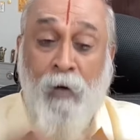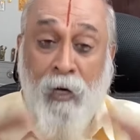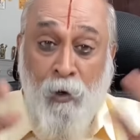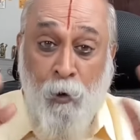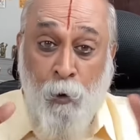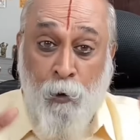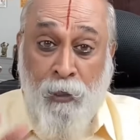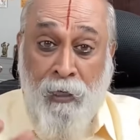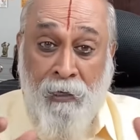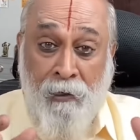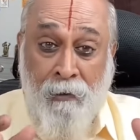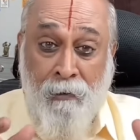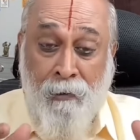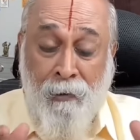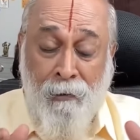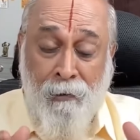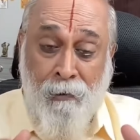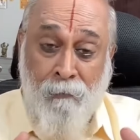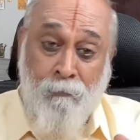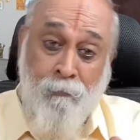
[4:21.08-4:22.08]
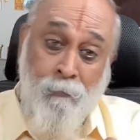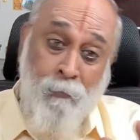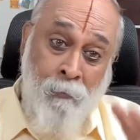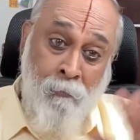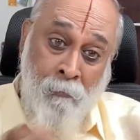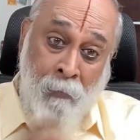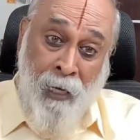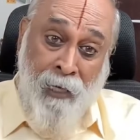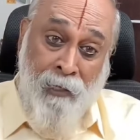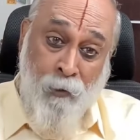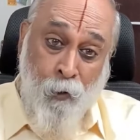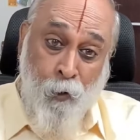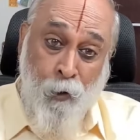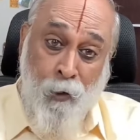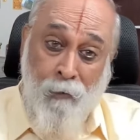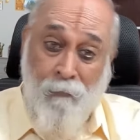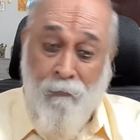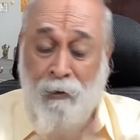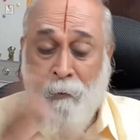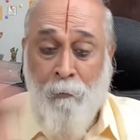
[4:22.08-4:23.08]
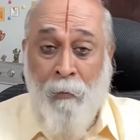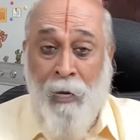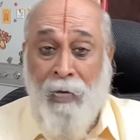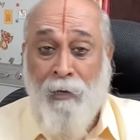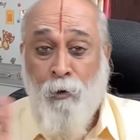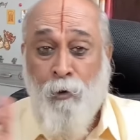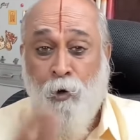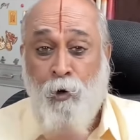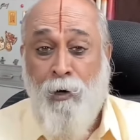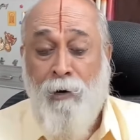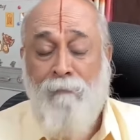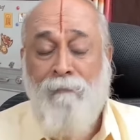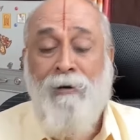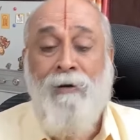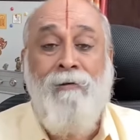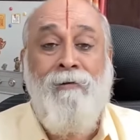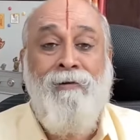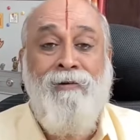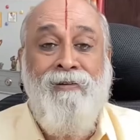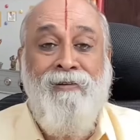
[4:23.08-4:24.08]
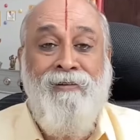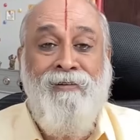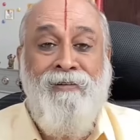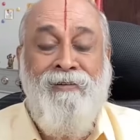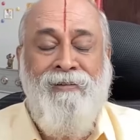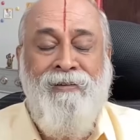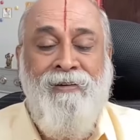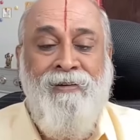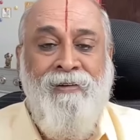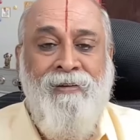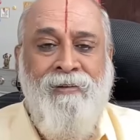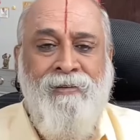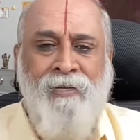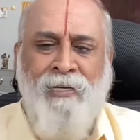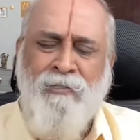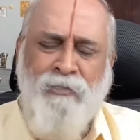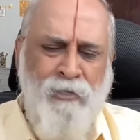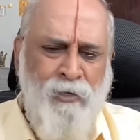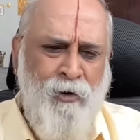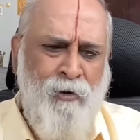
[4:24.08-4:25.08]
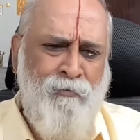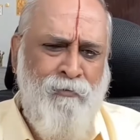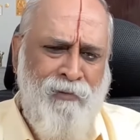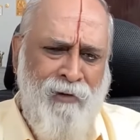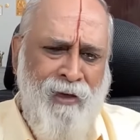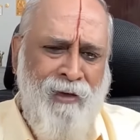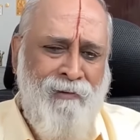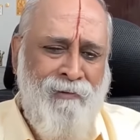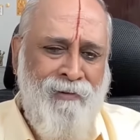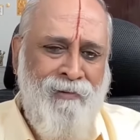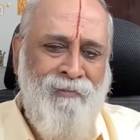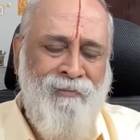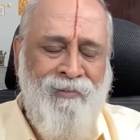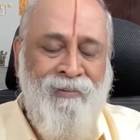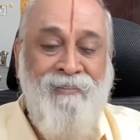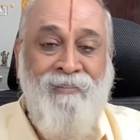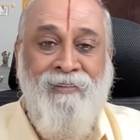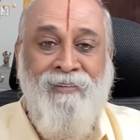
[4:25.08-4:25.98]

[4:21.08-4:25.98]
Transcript: You are looking at her micro level, macro level. That's not fair.